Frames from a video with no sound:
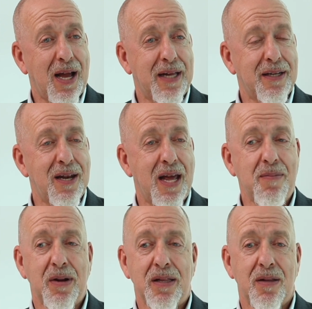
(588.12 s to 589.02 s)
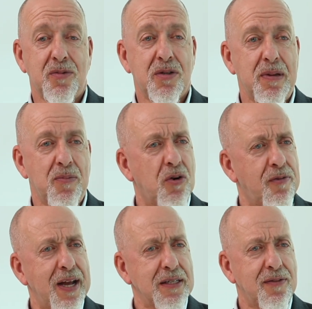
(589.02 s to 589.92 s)
and enabling them to be more
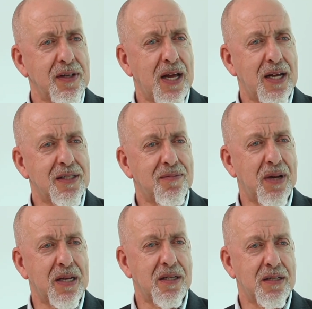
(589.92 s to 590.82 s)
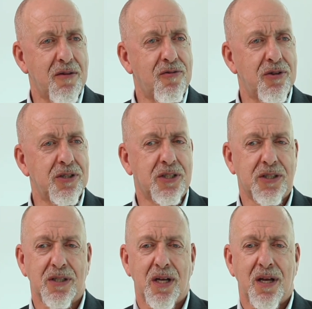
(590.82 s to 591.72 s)
effective in that, making a
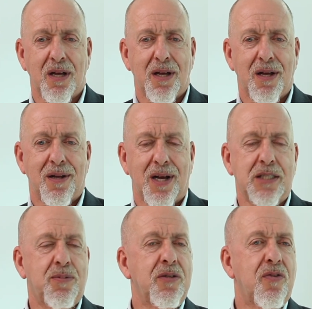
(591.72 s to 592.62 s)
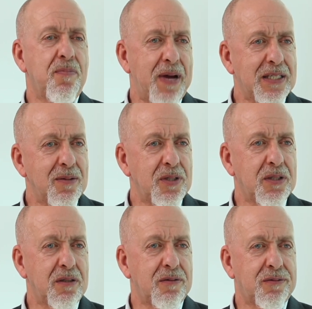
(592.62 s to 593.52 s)
difference, I suppose, for the
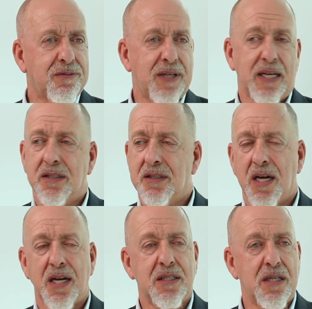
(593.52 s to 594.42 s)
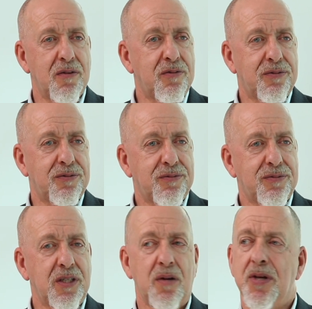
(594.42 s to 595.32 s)
betterment of our society, of
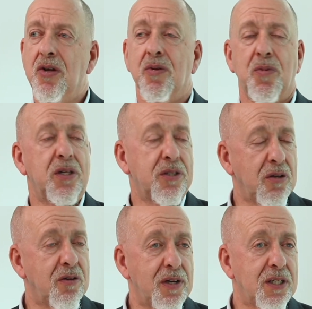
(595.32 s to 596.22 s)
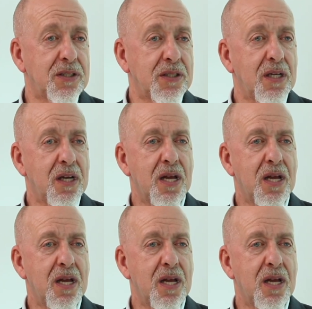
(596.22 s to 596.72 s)
beyond the world, the universe.